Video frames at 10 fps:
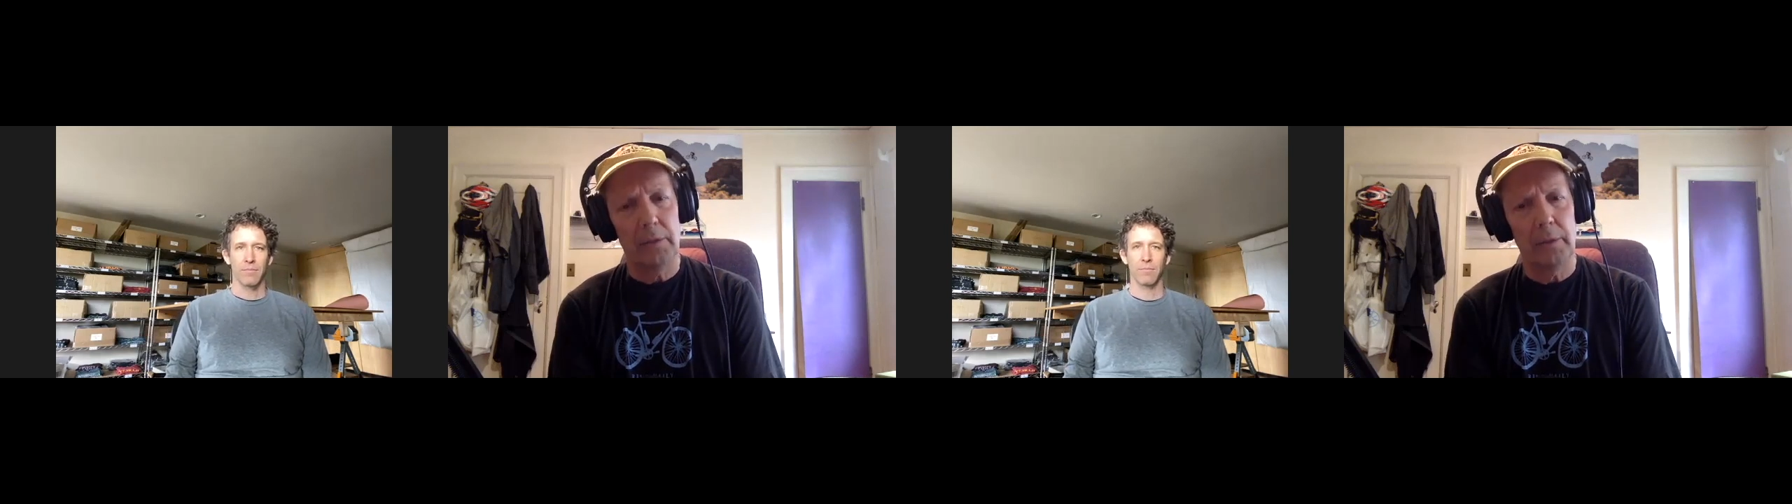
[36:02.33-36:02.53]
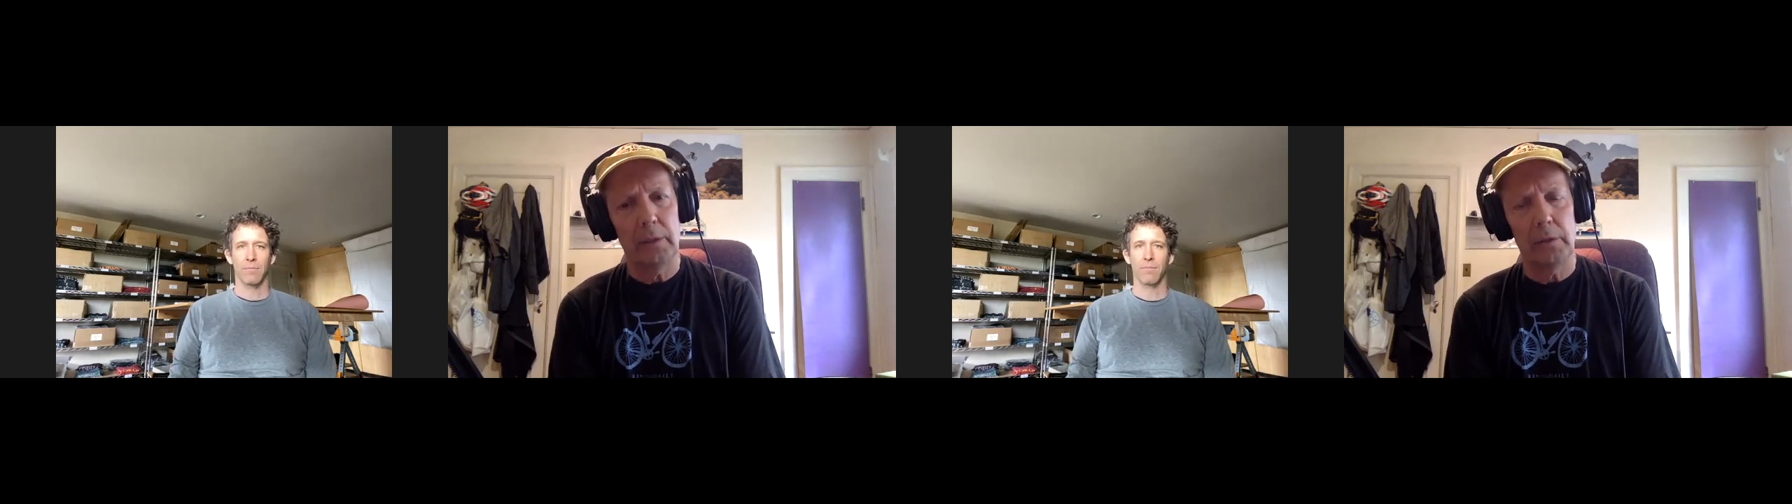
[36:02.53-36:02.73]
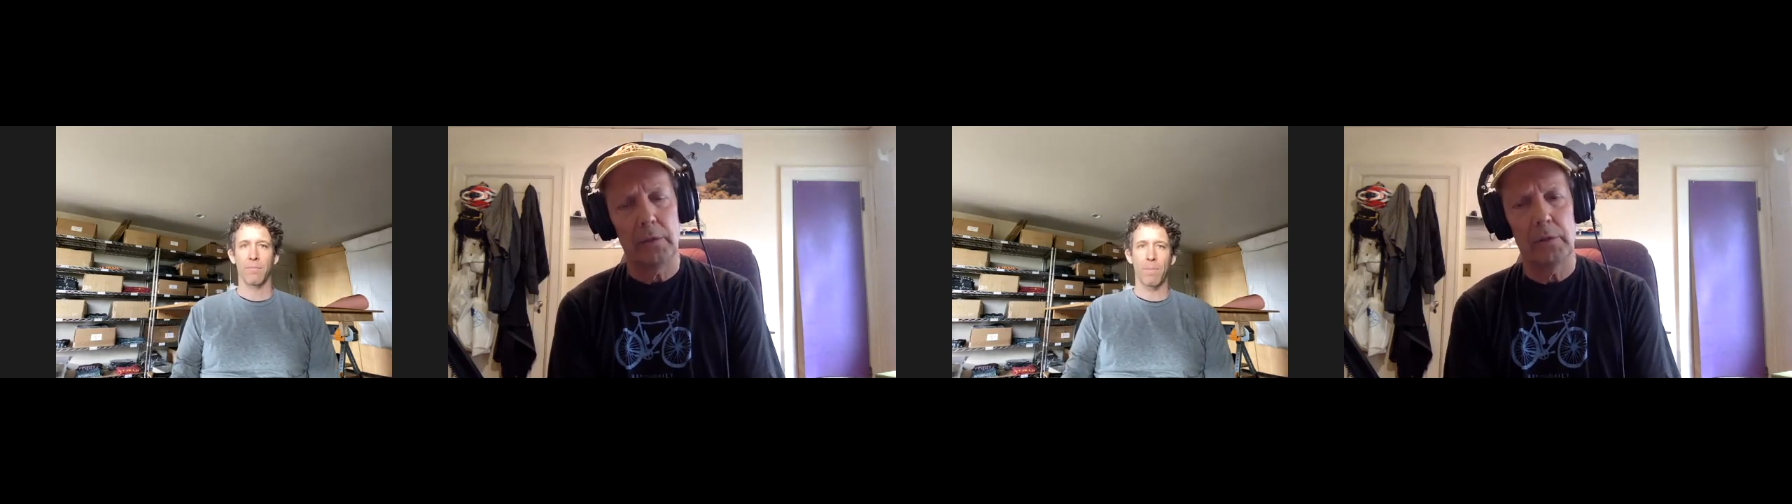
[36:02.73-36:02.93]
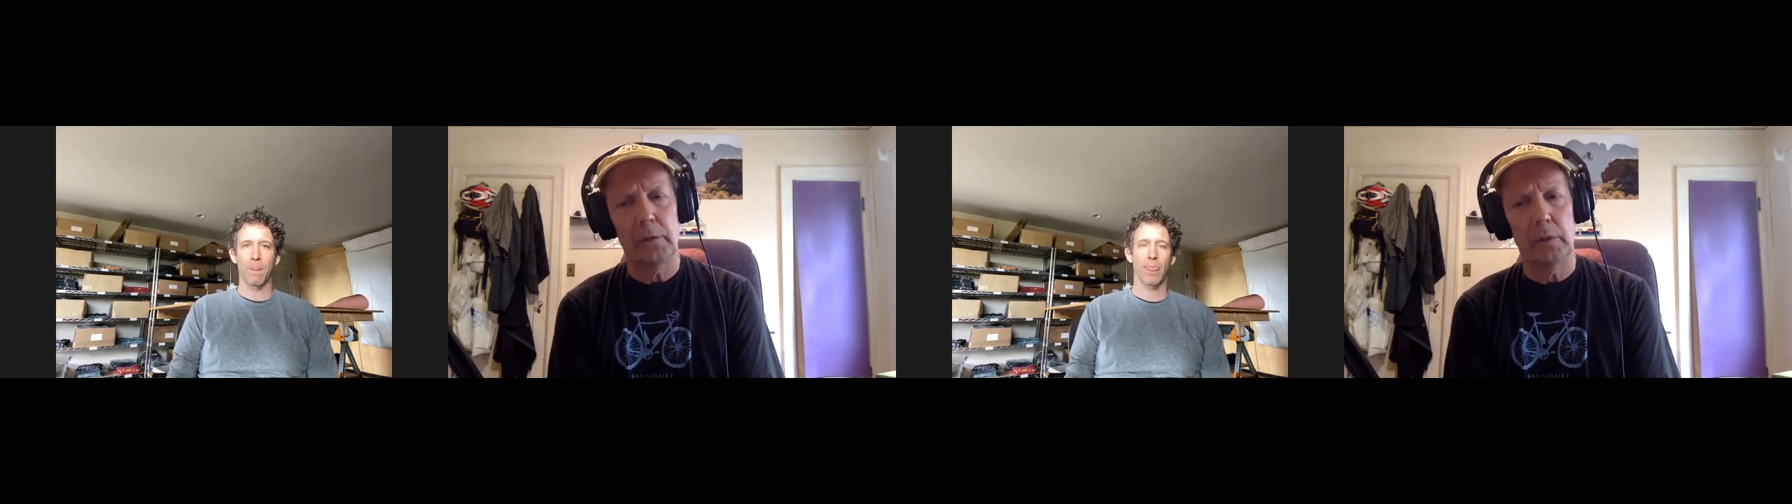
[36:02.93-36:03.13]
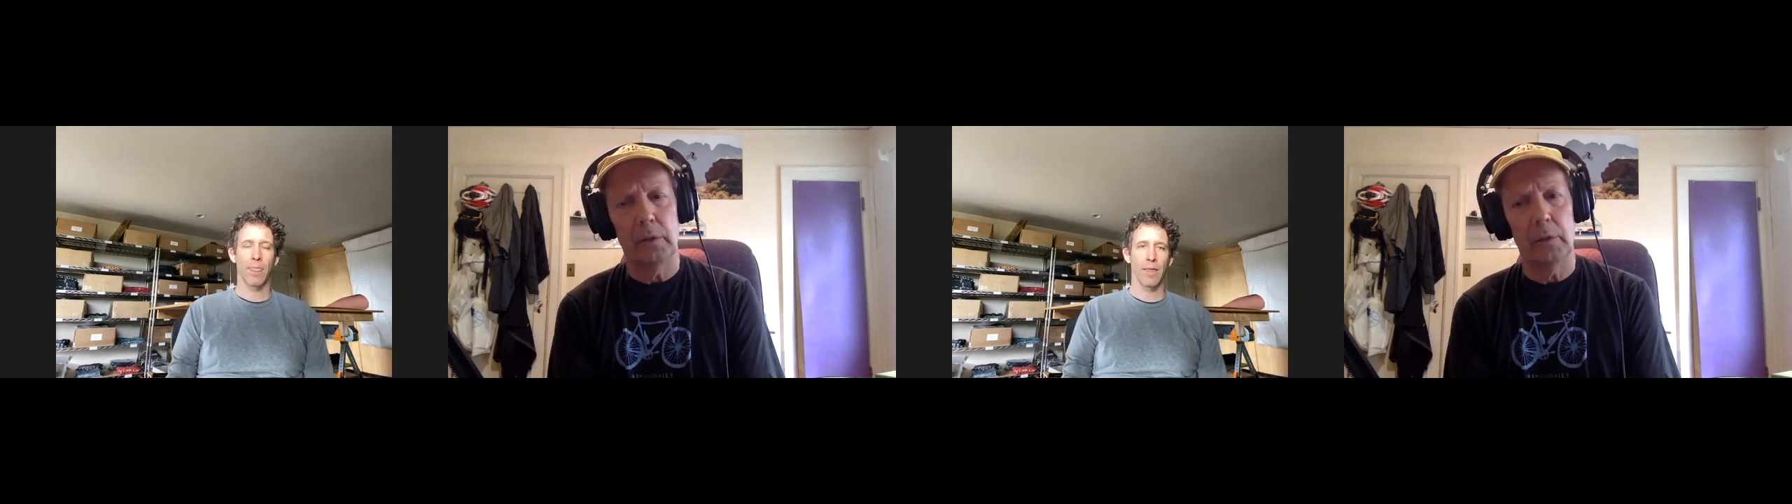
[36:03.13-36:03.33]
trails
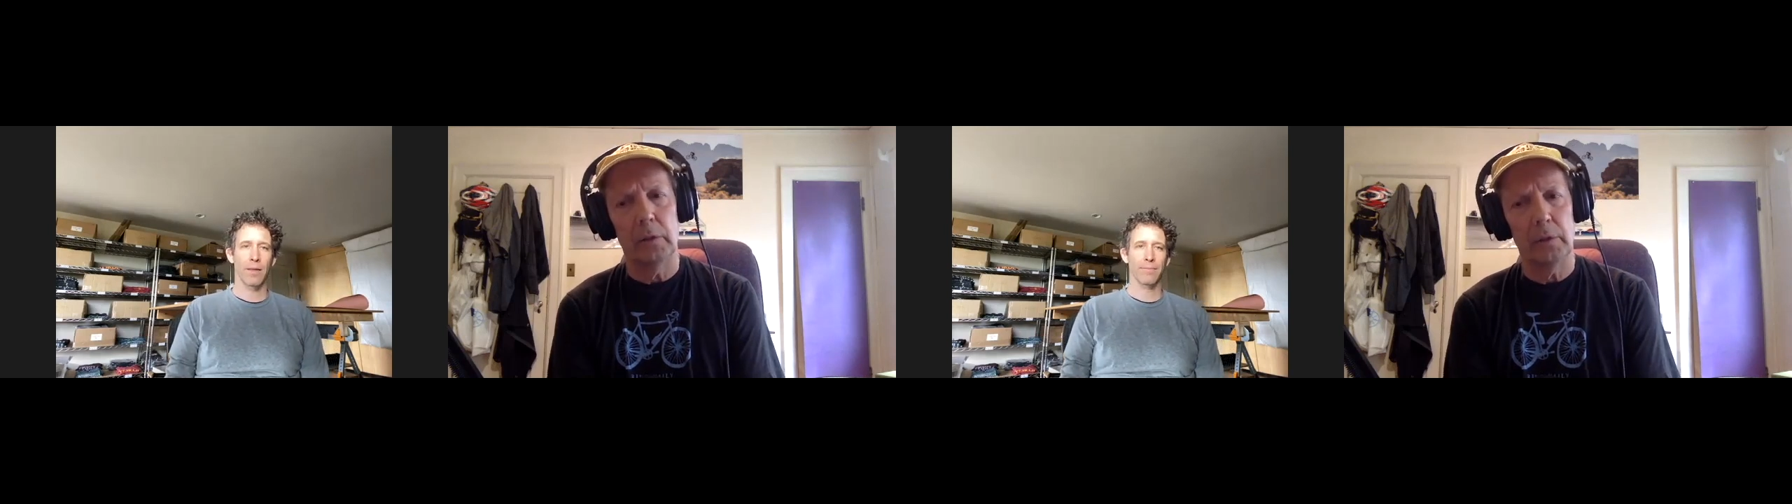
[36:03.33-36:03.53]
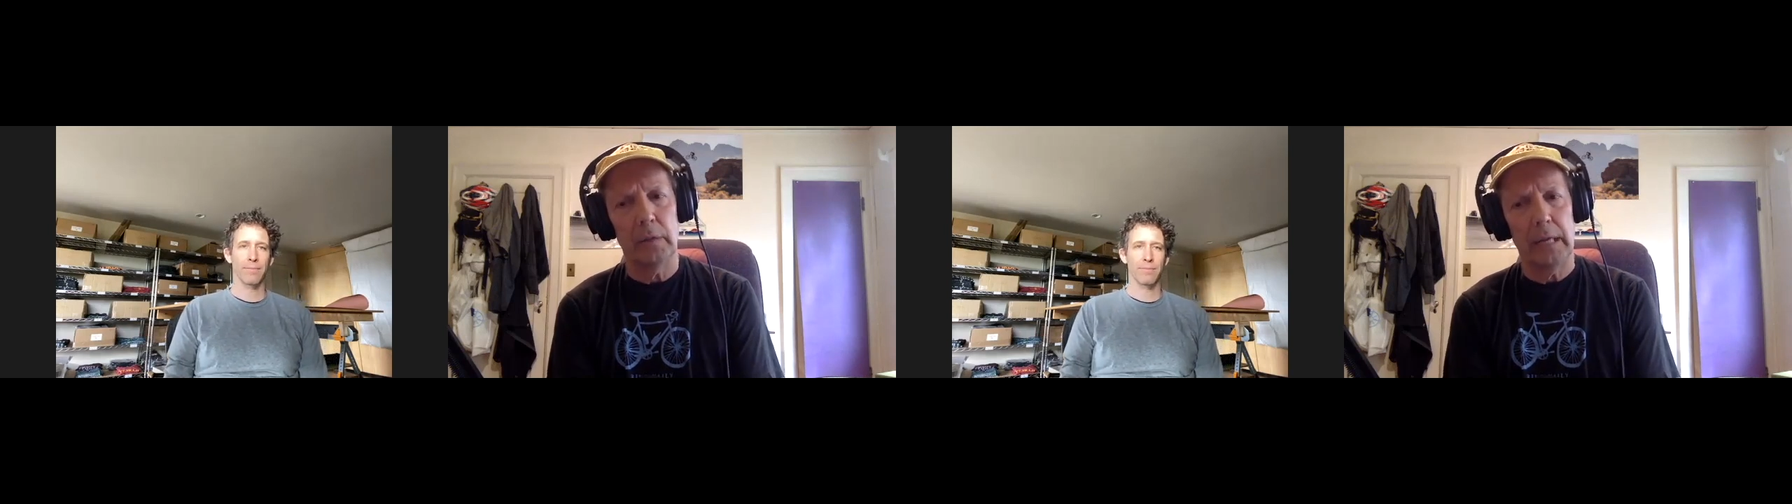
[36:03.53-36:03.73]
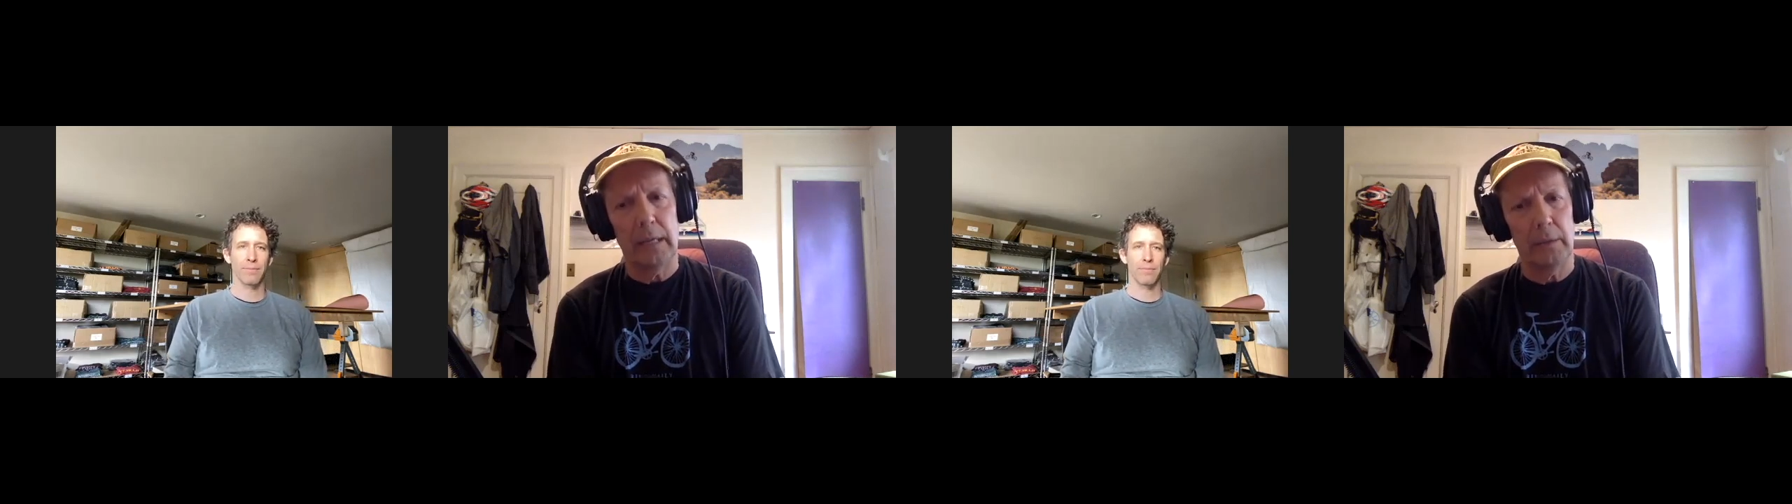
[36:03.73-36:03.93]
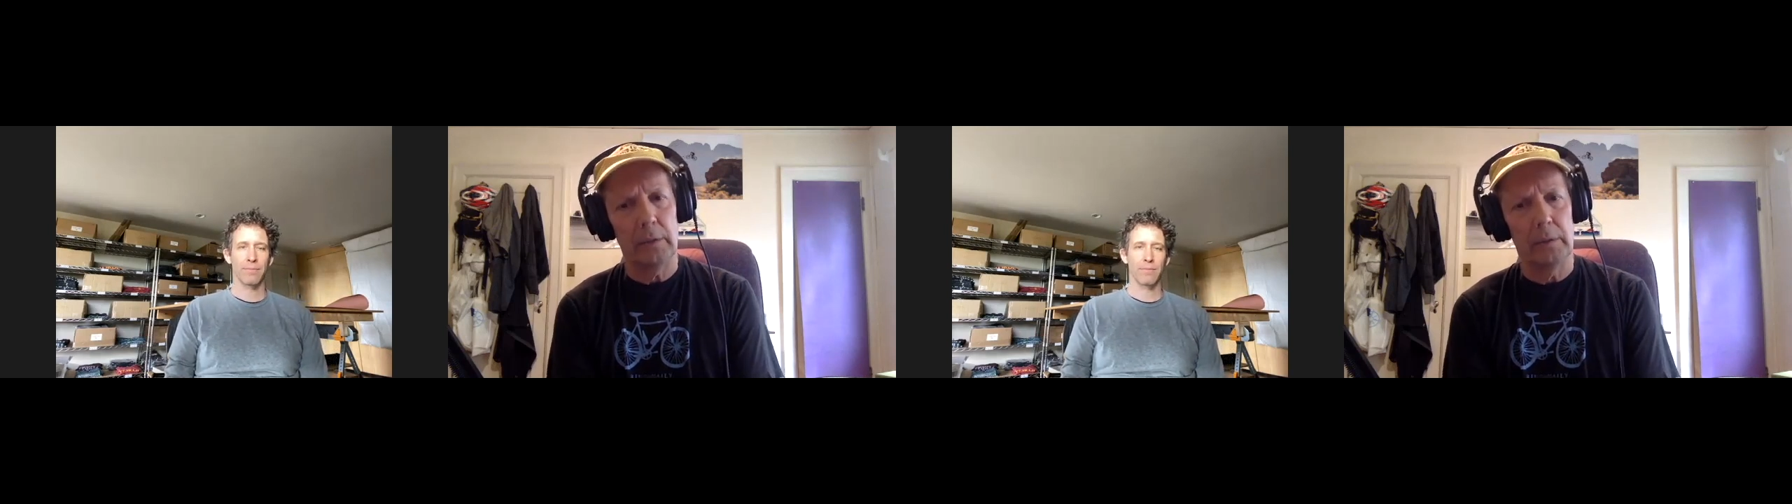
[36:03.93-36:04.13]
that are out